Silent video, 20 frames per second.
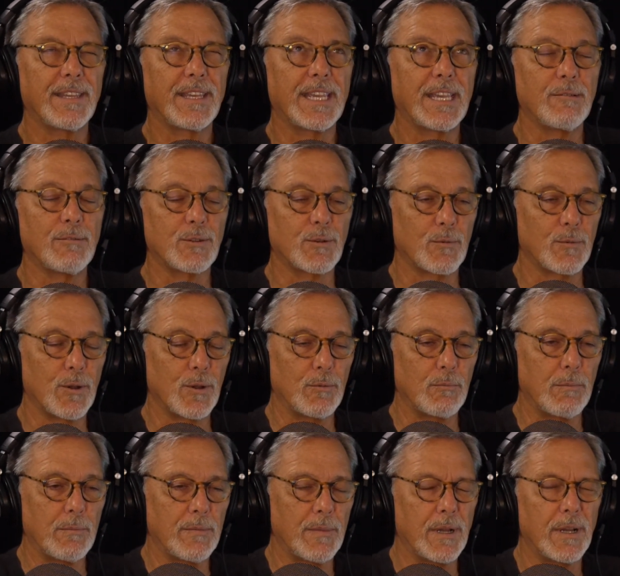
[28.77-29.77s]
He was a
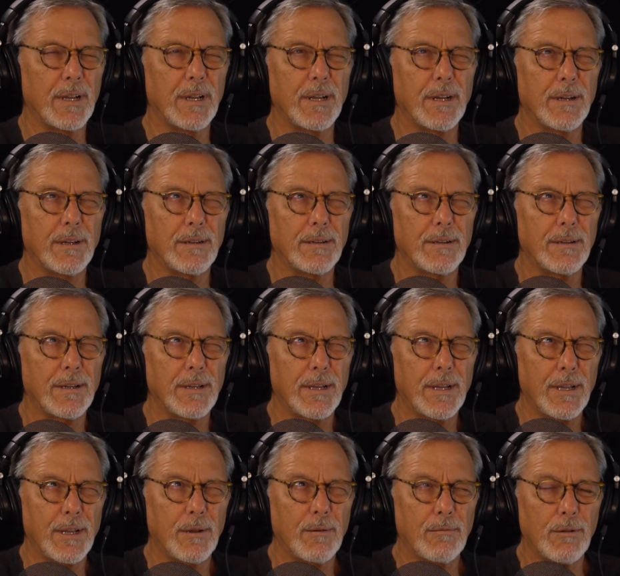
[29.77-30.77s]

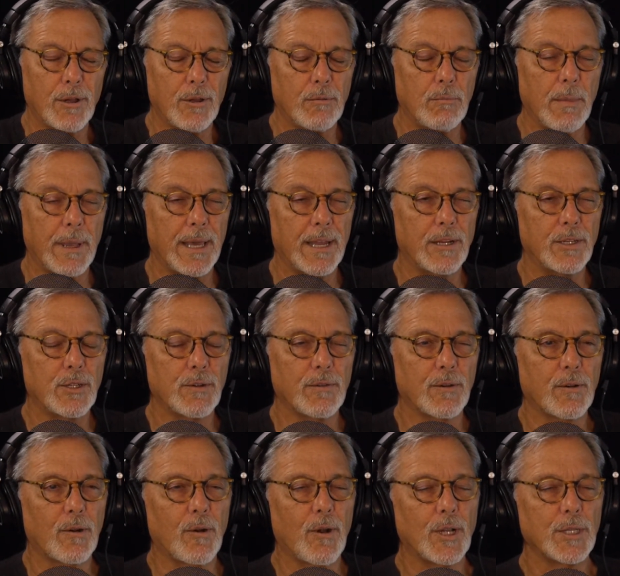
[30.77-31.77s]
road manager for
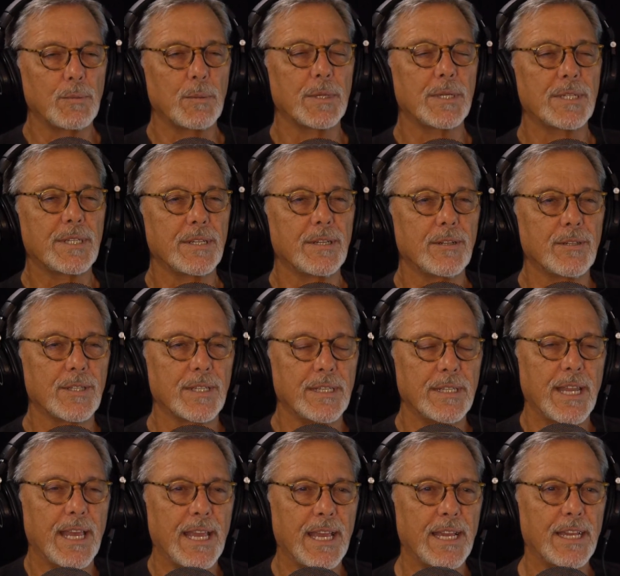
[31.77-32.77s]
Crosby, Stills and
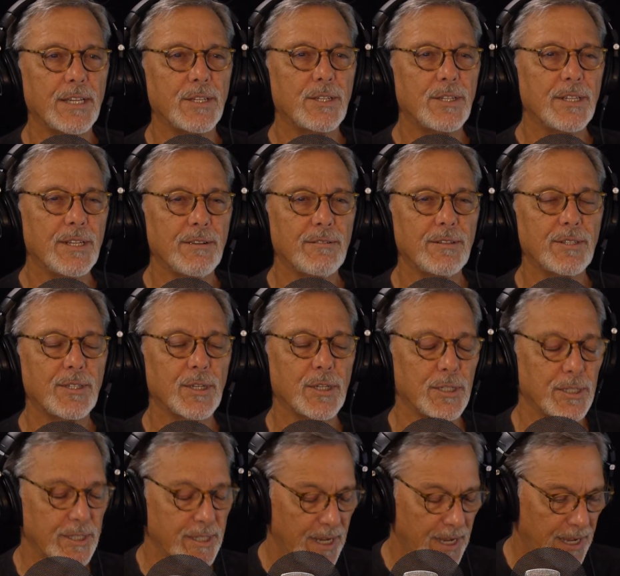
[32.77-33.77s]
Nash. He's a
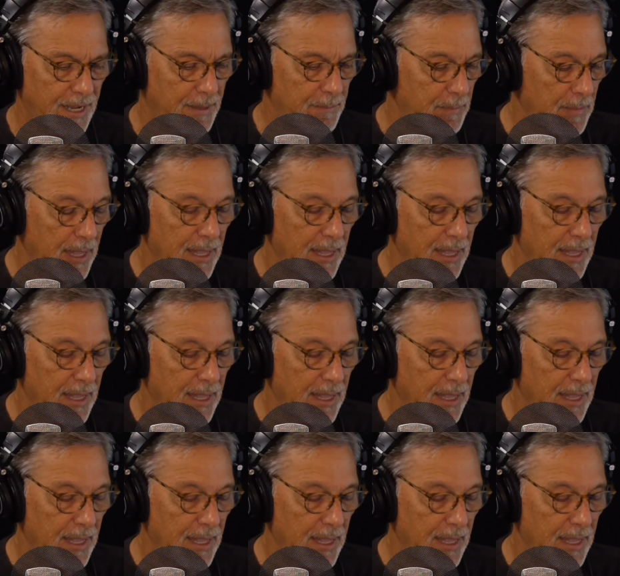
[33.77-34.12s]
good guy.